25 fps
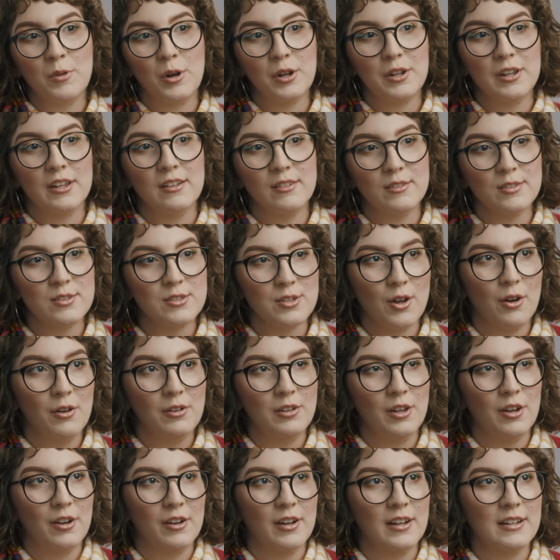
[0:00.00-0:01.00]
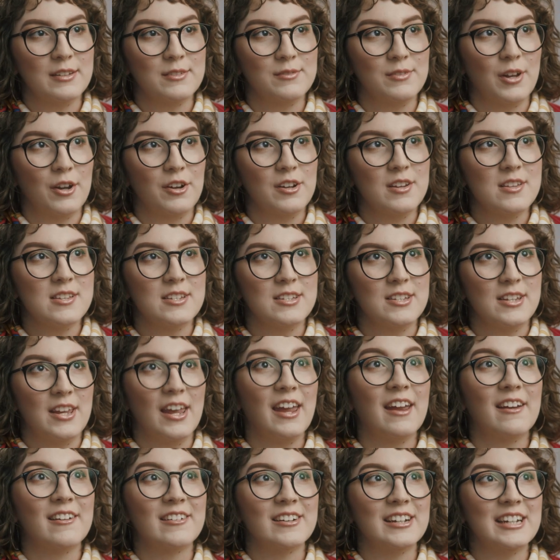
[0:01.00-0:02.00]
working solo, it's very
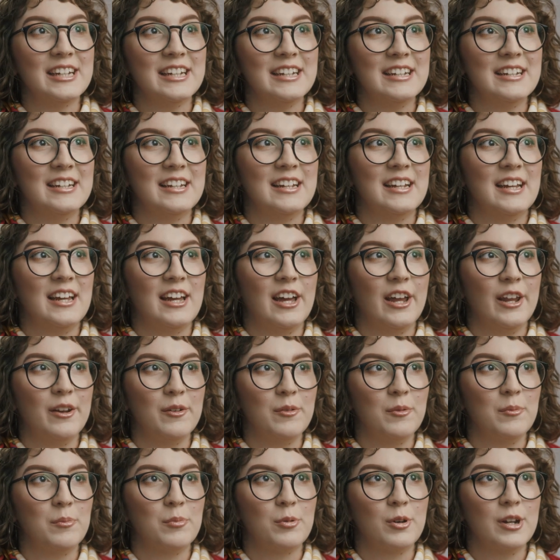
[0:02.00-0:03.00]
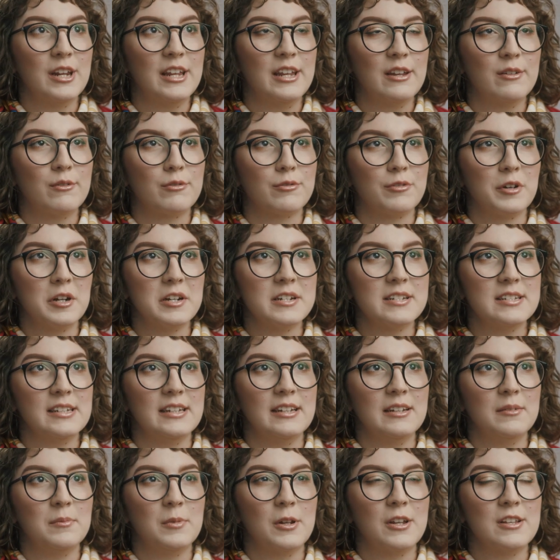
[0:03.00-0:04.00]
scary and pretty
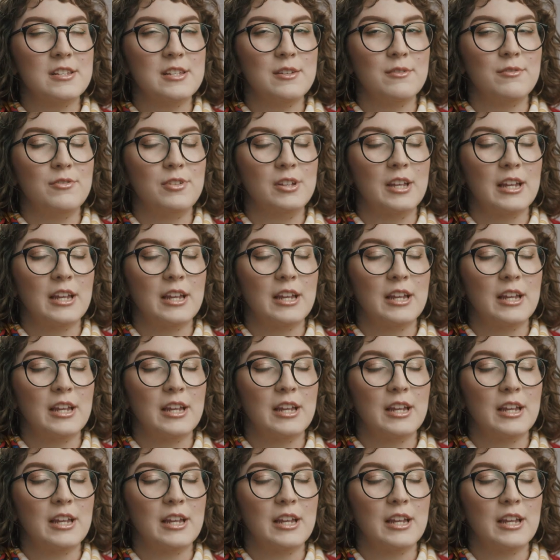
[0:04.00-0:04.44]
confronting because you feel